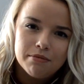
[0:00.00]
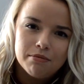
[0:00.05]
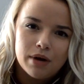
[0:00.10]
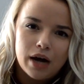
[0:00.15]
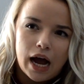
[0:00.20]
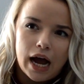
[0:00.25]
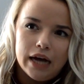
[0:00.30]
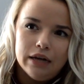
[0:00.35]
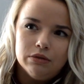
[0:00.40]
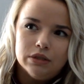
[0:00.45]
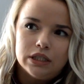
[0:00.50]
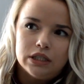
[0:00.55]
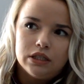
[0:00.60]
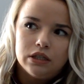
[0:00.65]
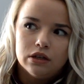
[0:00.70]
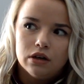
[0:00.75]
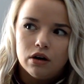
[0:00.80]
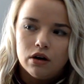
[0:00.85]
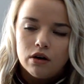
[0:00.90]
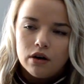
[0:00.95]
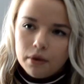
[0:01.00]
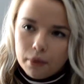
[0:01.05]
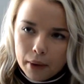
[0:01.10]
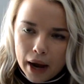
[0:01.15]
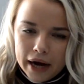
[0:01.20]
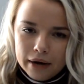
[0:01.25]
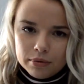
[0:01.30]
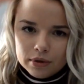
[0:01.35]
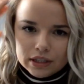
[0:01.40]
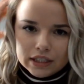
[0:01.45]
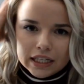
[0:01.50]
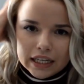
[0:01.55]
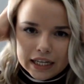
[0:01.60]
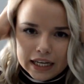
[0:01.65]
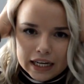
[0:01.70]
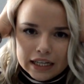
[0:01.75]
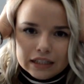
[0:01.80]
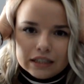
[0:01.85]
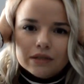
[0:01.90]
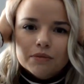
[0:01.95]
but I was still able to
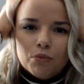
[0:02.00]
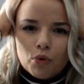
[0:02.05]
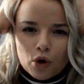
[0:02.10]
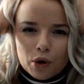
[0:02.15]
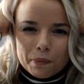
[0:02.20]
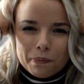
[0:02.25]
get some more